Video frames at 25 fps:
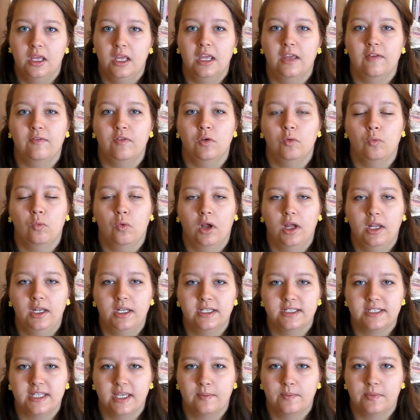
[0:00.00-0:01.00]
If you want
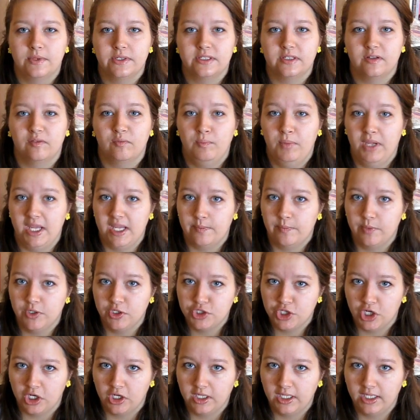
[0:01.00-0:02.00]
examples of paper
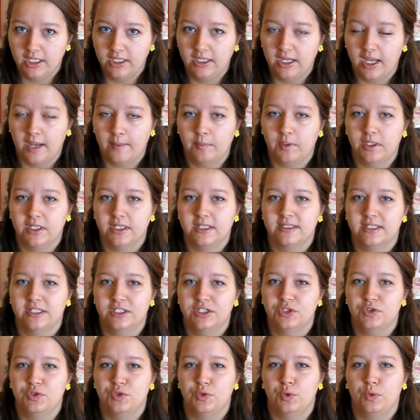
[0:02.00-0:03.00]
charting, I'm going to send
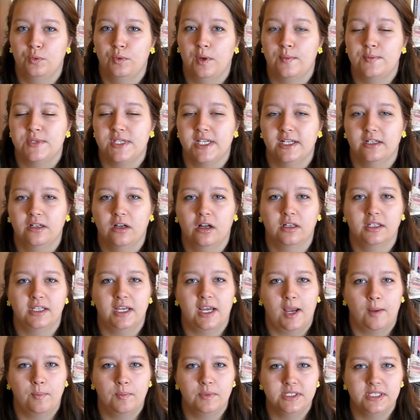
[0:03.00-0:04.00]
you to a website called
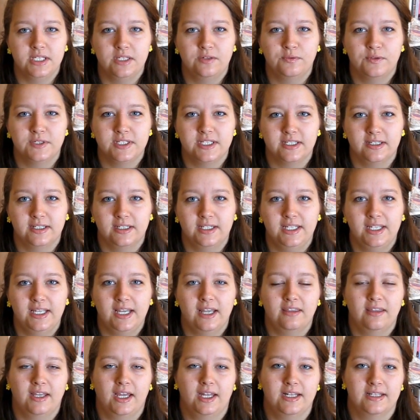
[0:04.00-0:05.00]
Appleseed Fertility
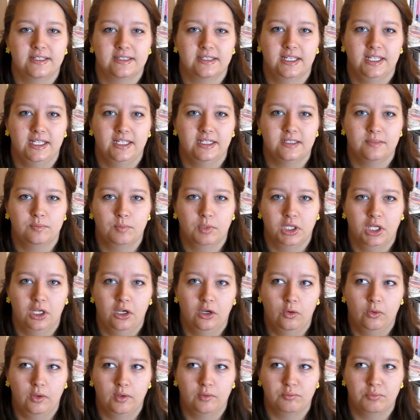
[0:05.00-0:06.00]
and that is linked
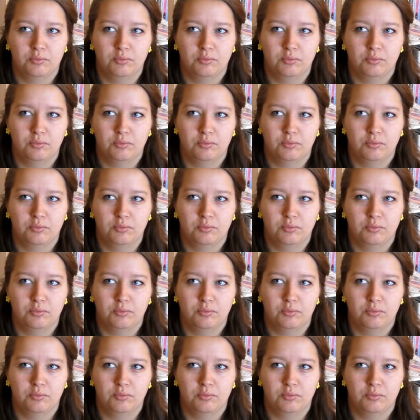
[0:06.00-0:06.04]
below and